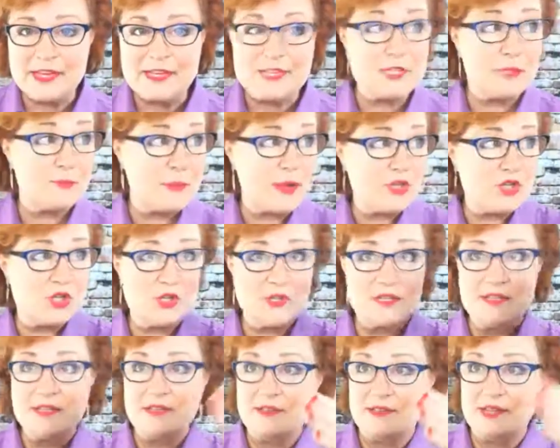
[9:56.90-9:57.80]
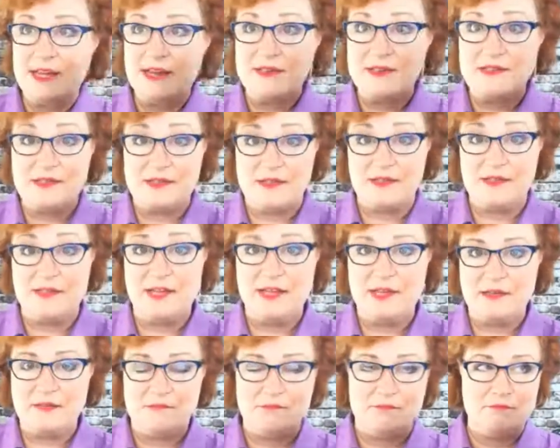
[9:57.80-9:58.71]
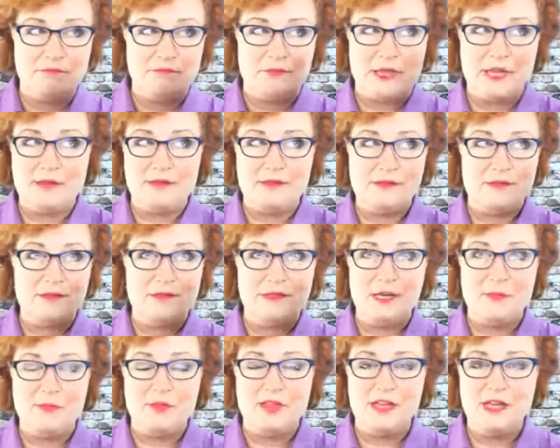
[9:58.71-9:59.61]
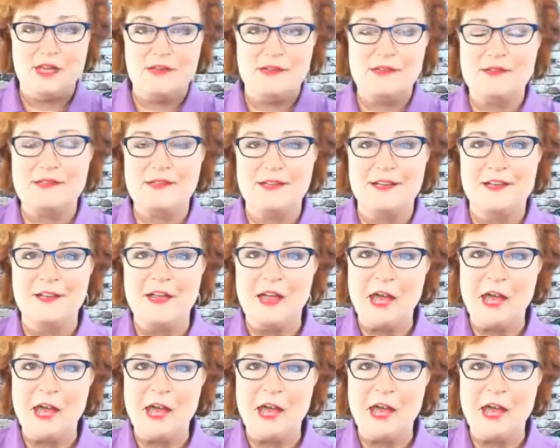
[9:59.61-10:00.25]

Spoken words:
especially like sunlight, light type things,